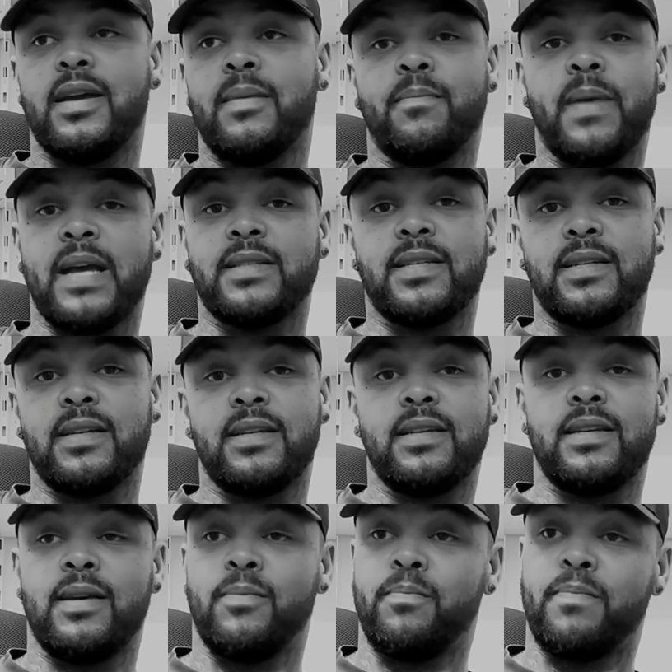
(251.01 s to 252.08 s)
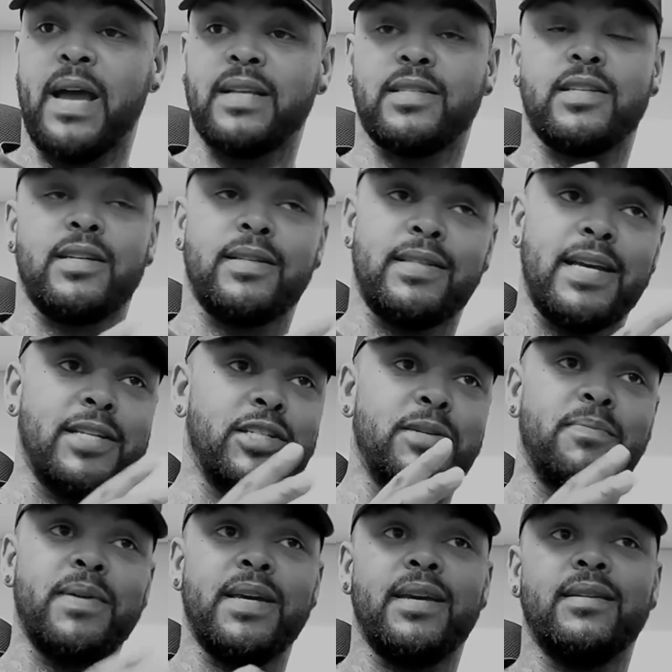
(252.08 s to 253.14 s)
back to Deji
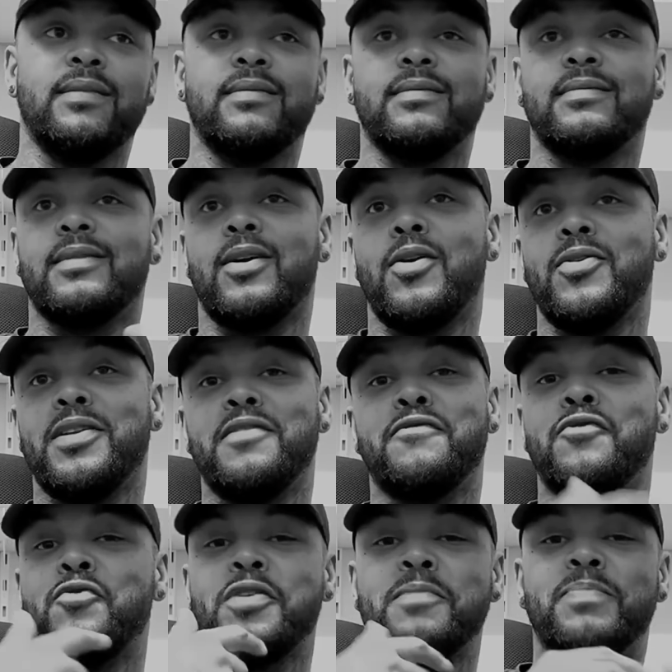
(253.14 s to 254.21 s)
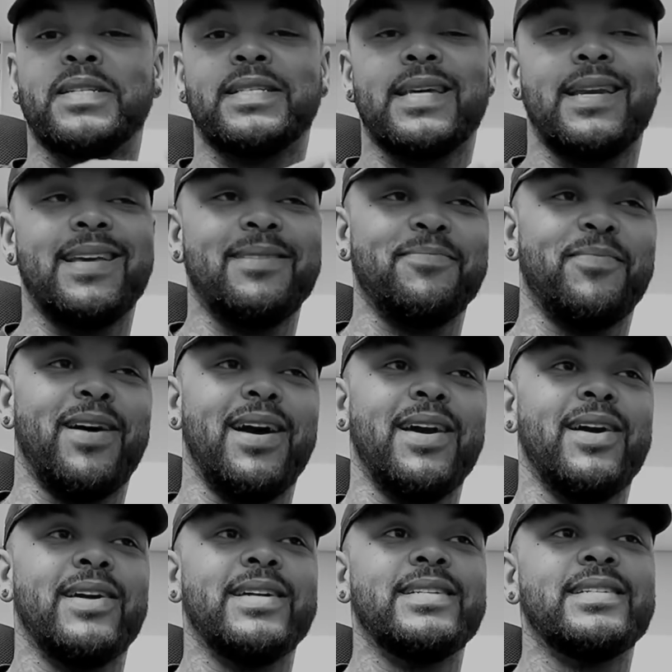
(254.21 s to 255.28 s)
being only 40% in my
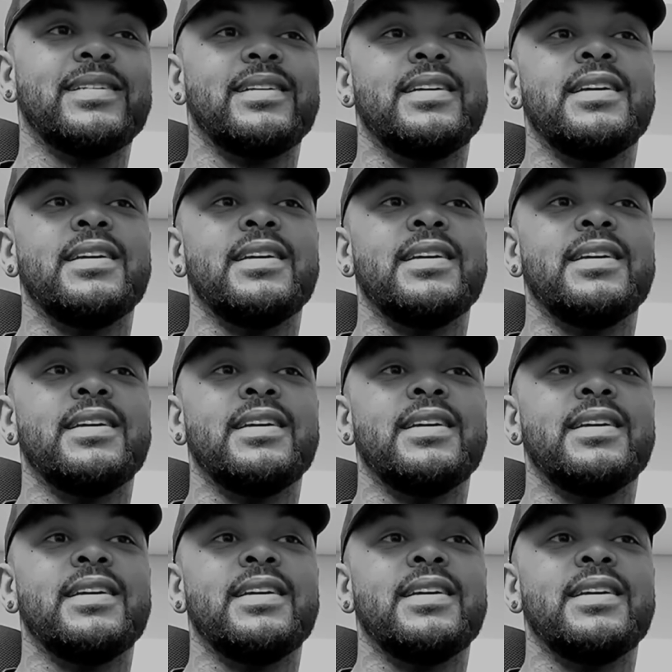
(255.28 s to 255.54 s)
eyes.